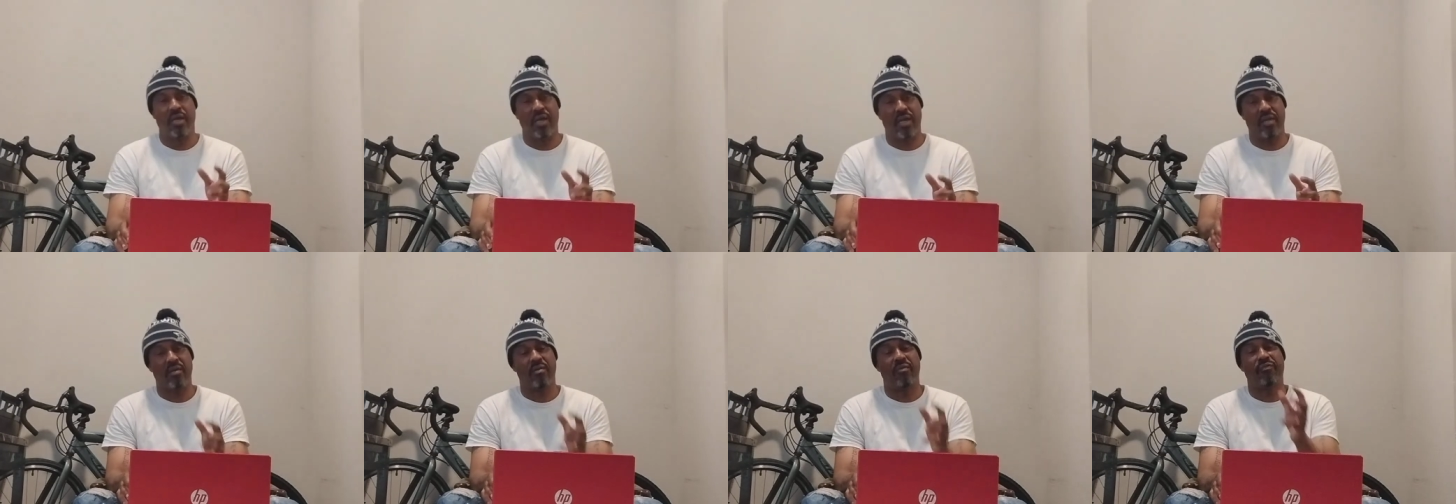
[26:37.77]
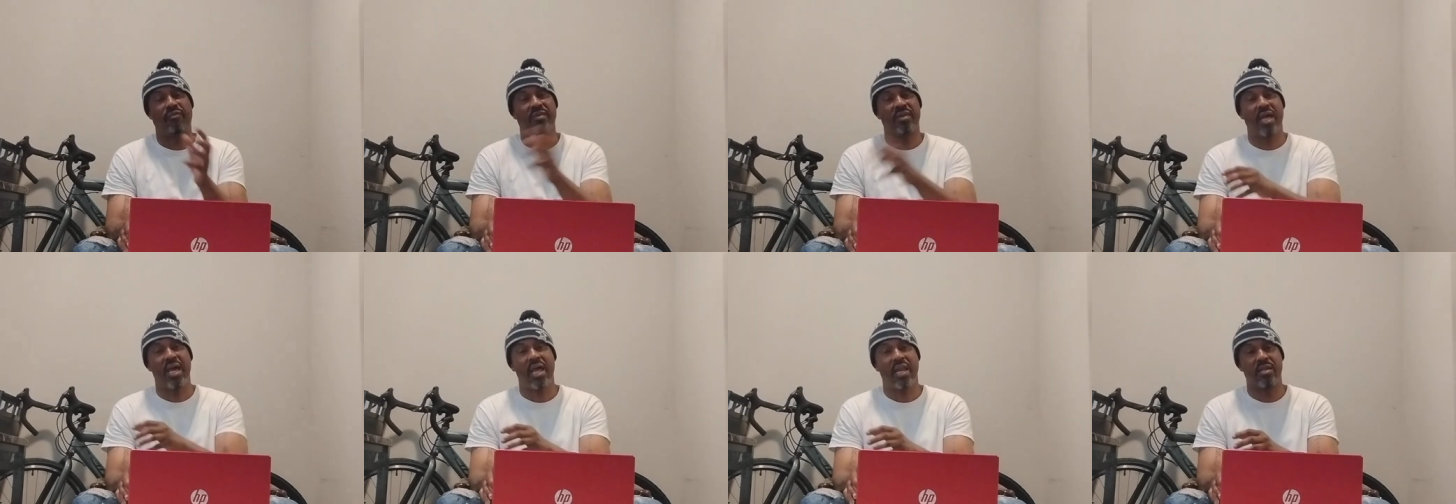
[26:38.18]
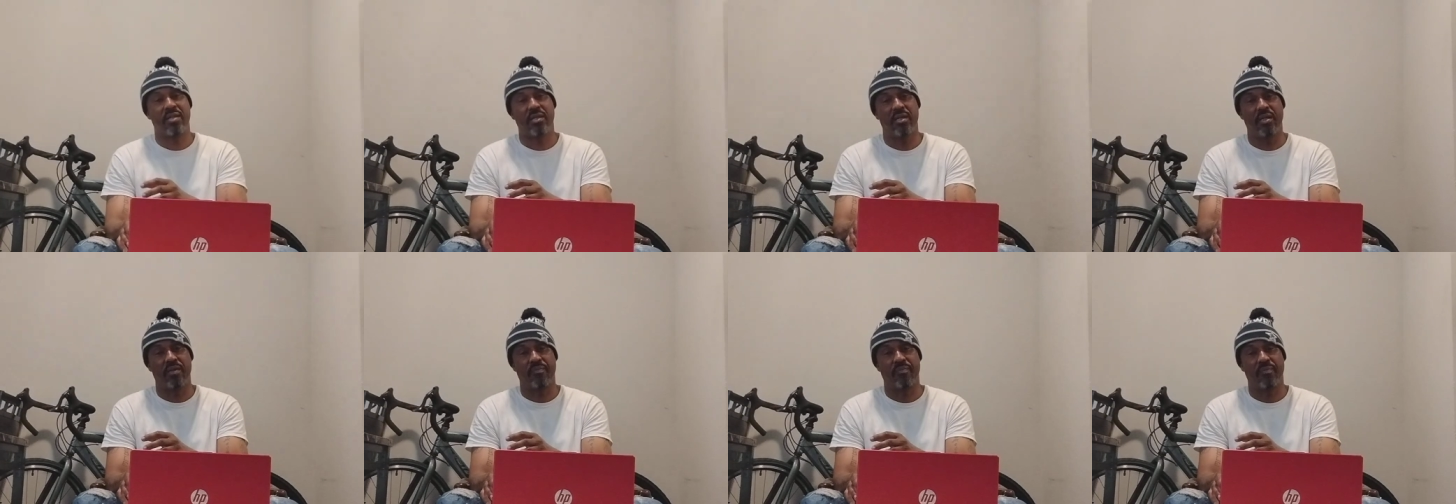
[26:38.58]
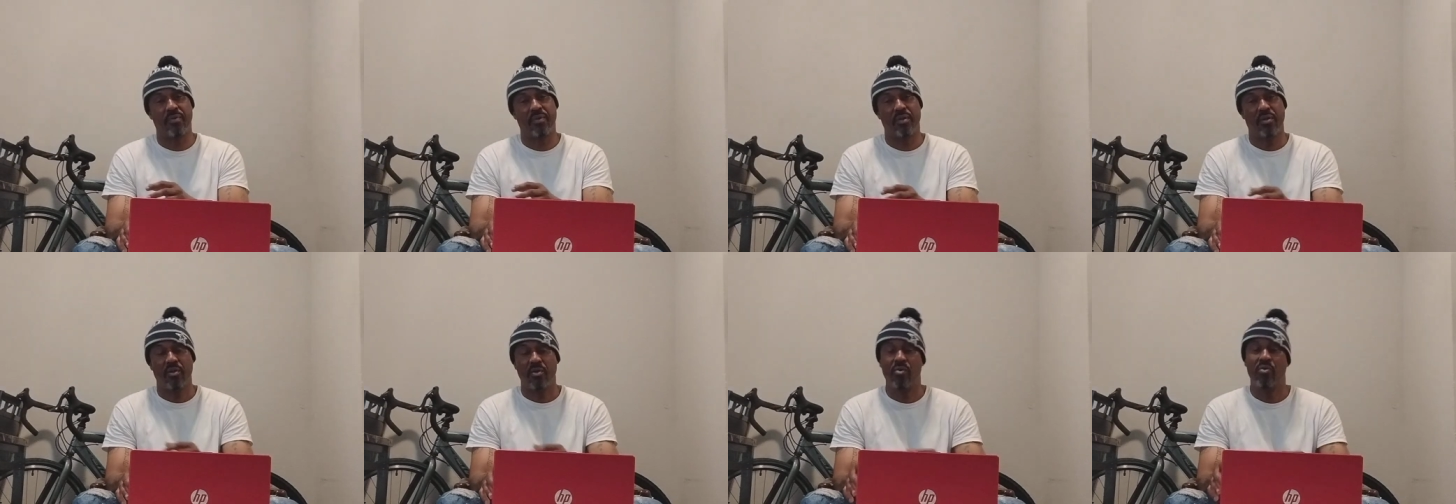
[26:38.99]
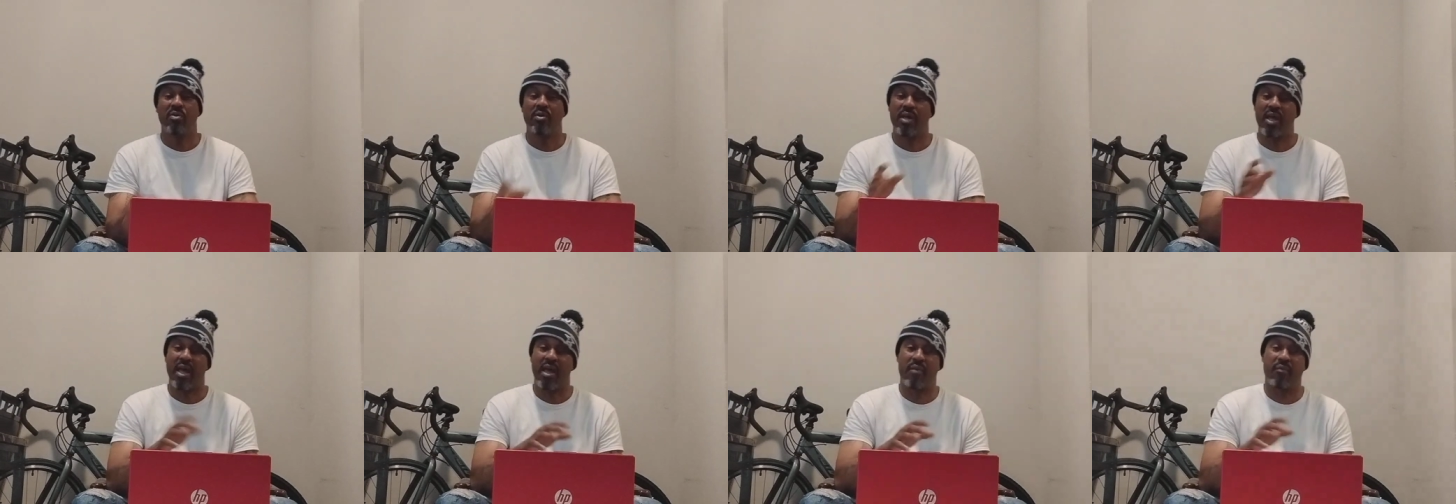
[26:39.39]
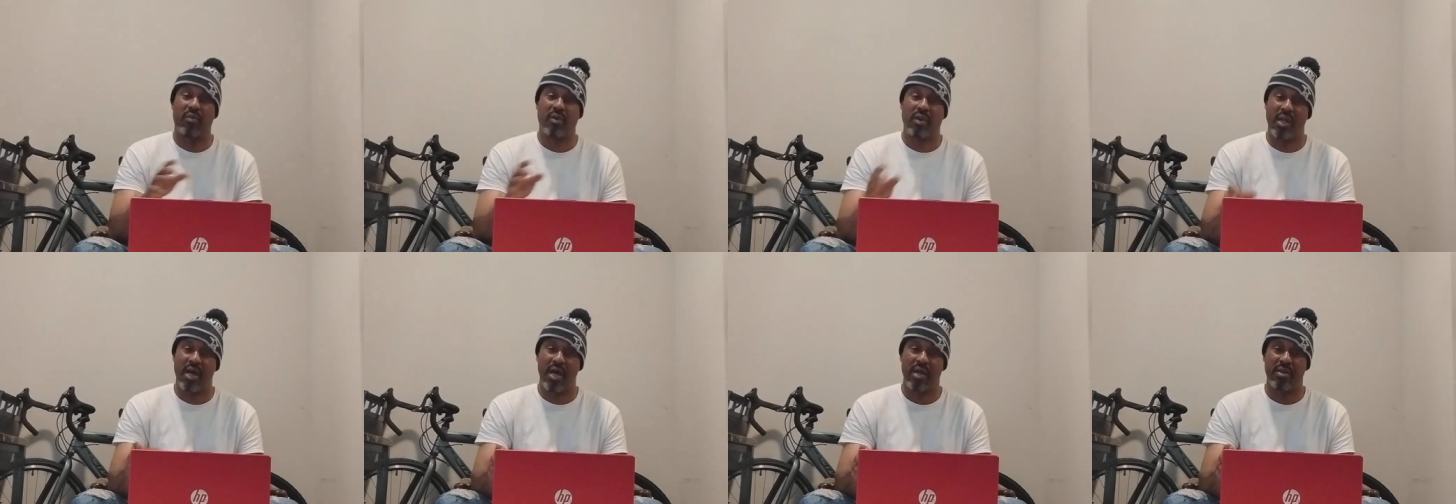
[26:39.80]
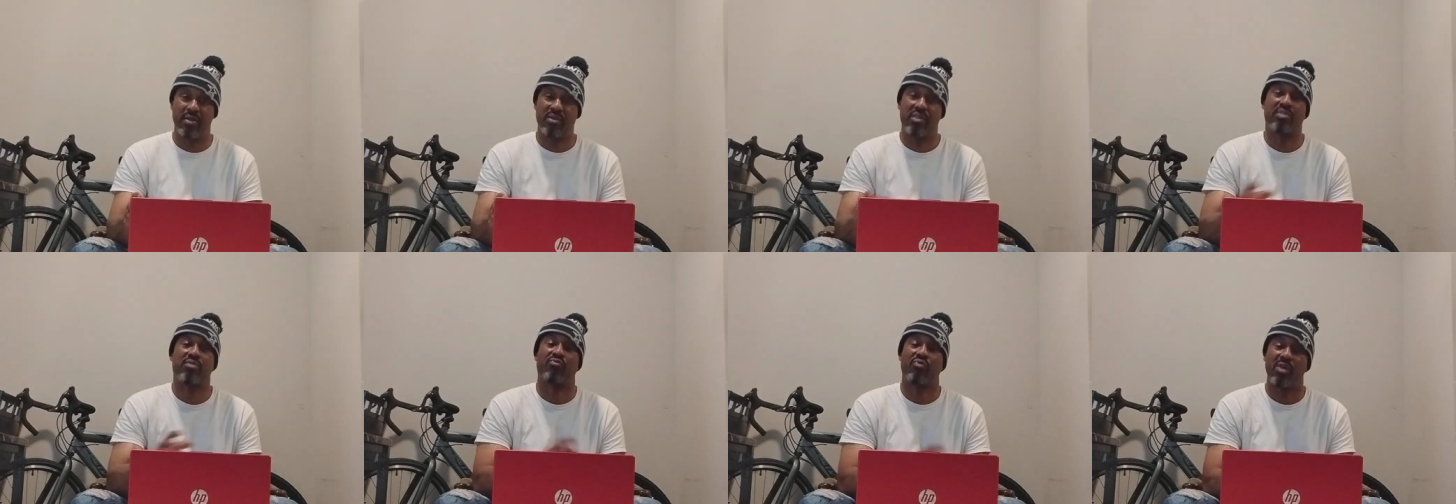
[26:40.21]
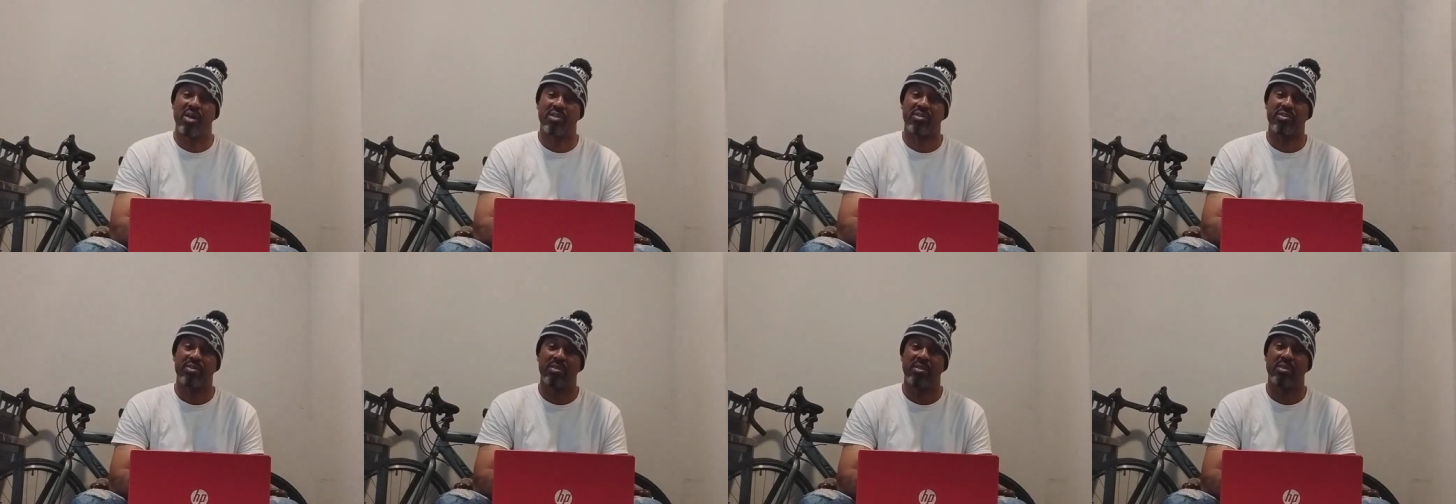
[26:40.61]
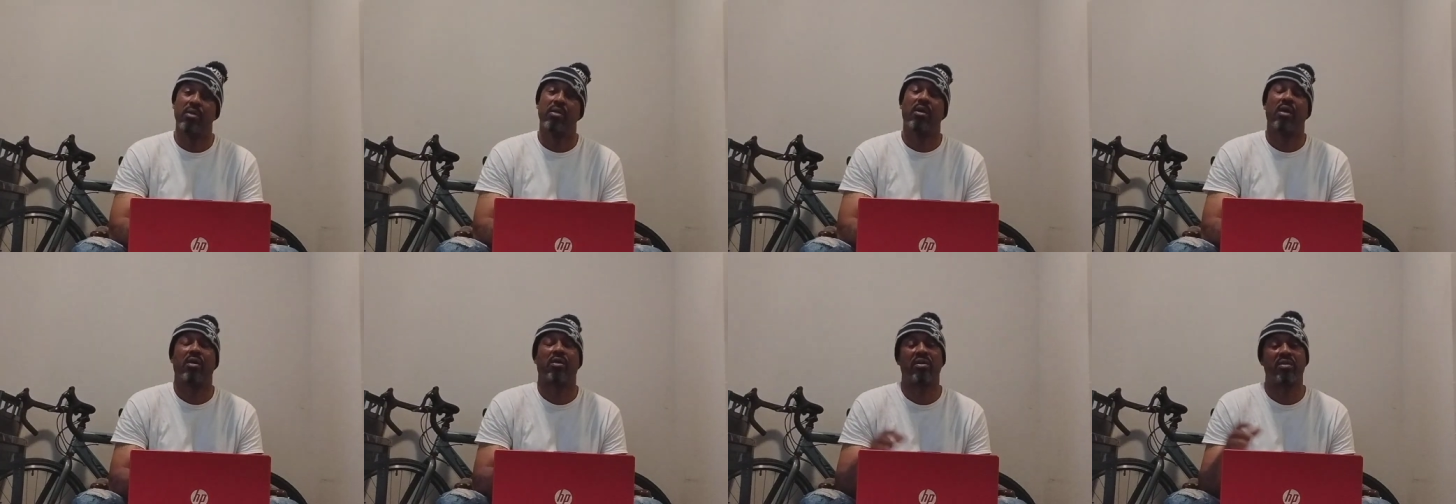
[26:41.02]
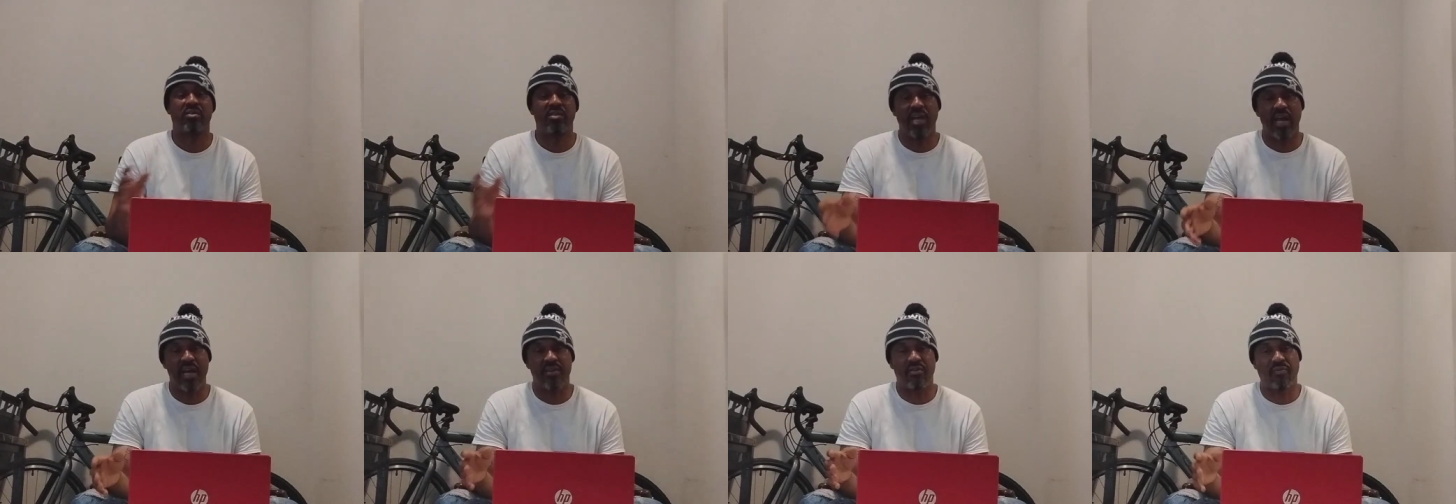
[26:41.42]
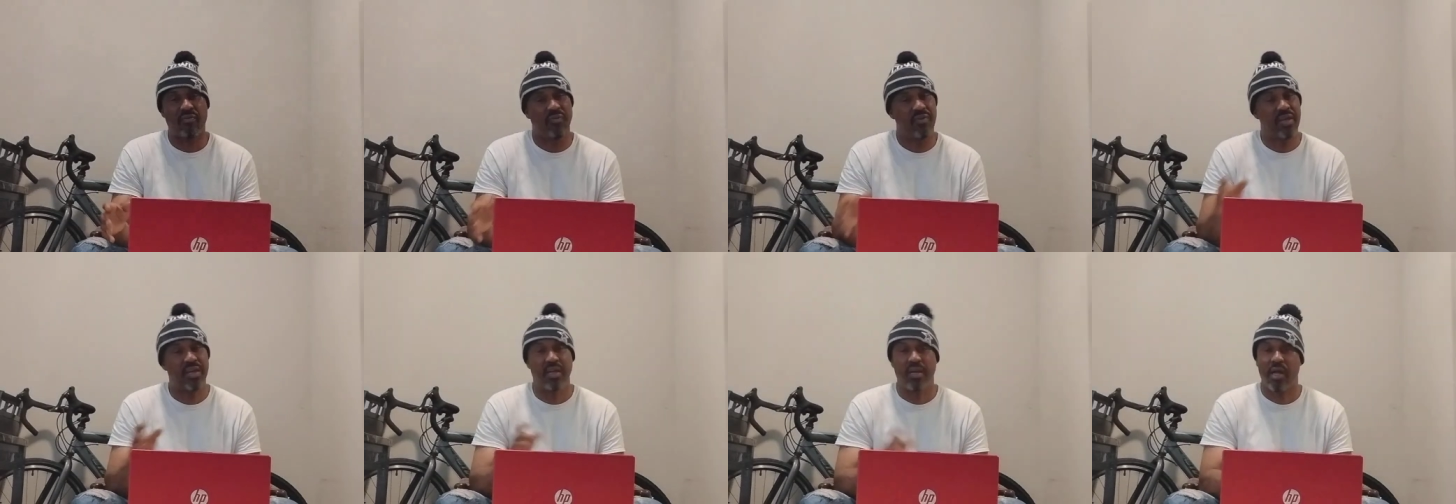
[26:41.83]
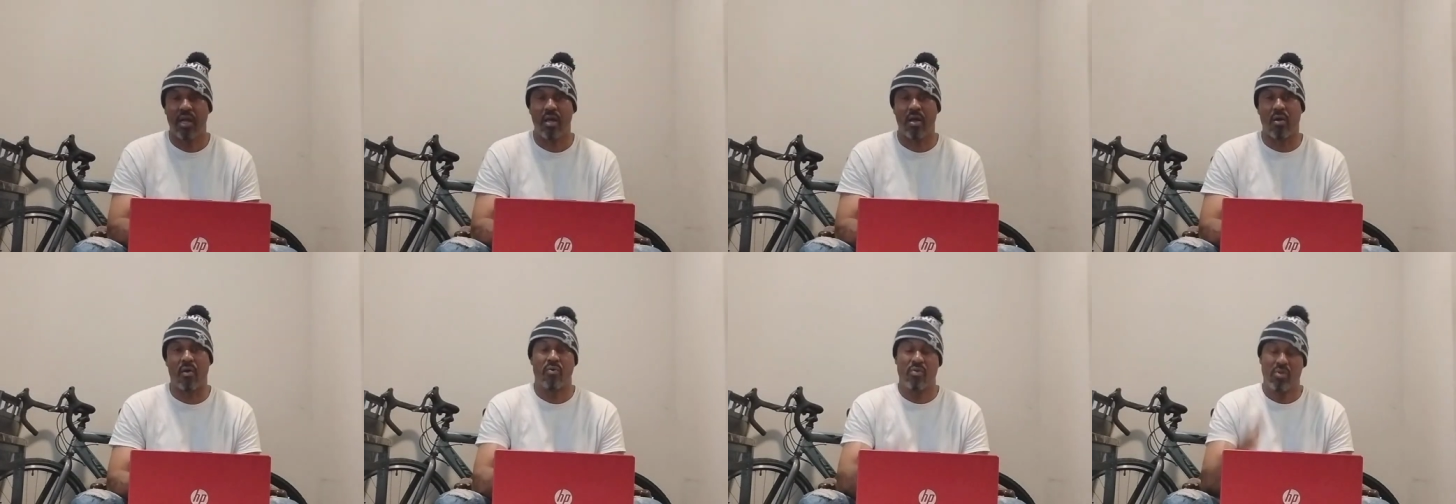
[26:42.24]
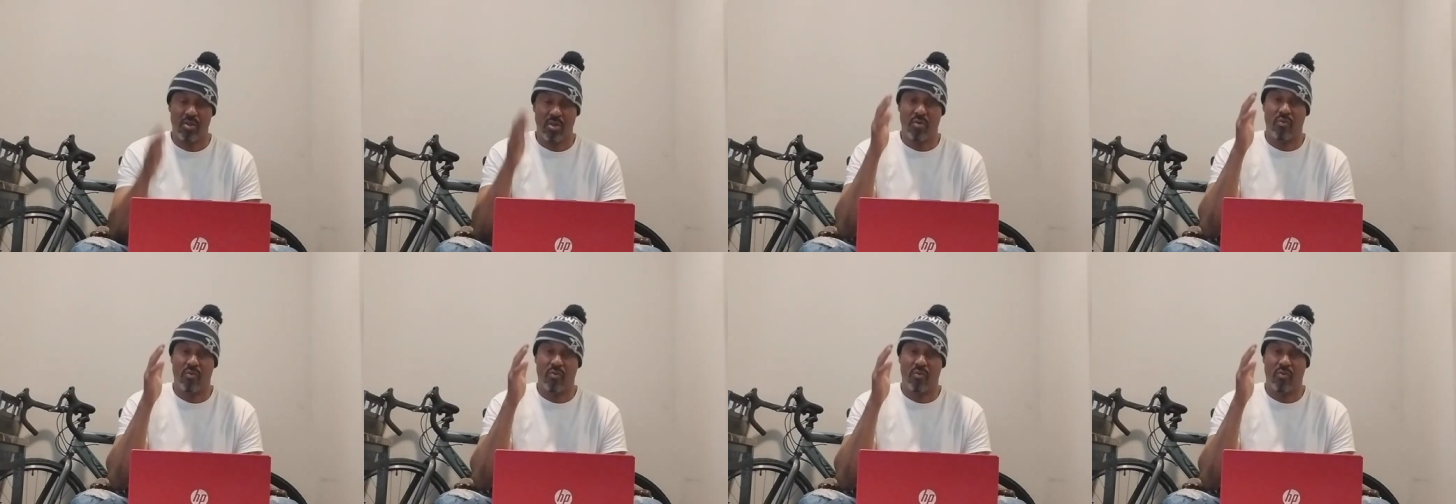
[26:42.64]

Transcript: in the finality, you'll have a lot of destruction, a catastrophe and all.